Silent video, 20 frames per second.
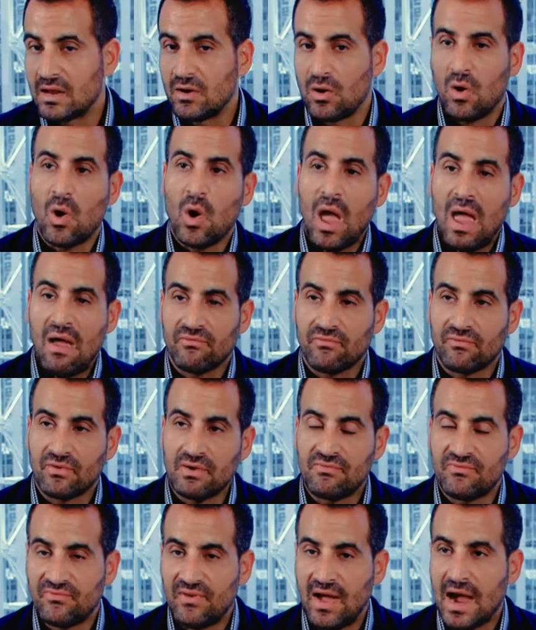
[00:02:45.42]
and every
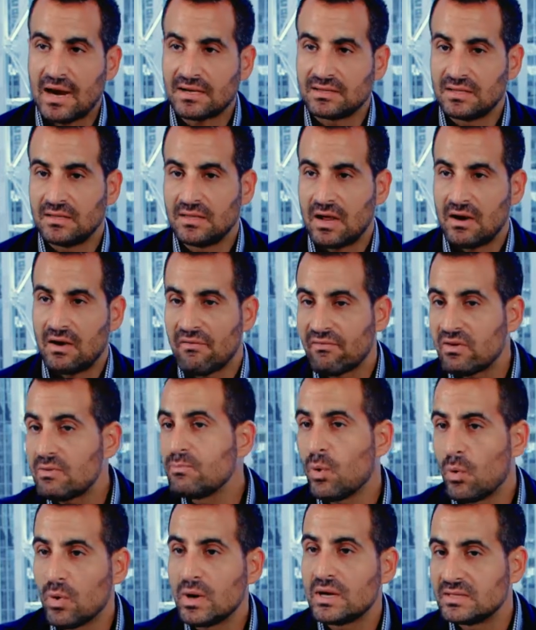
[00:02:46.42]
fact in there, every
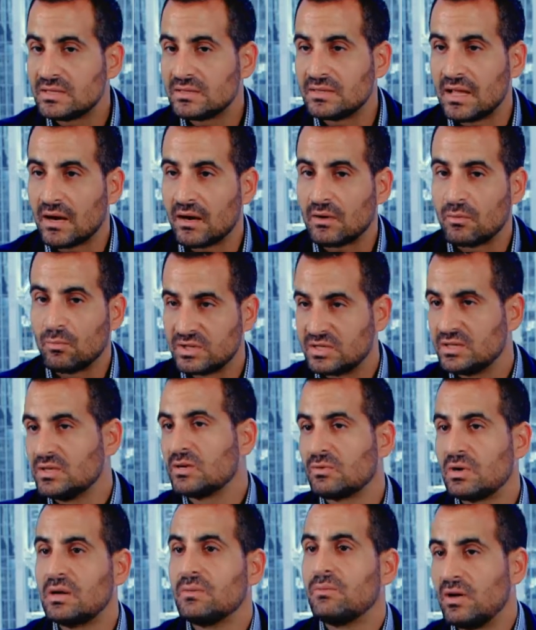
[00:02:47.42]
point in there was an
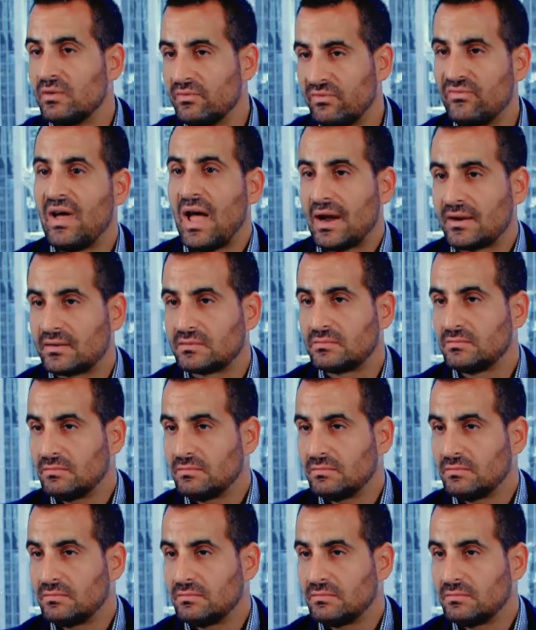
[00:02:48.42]
agreed upon fact?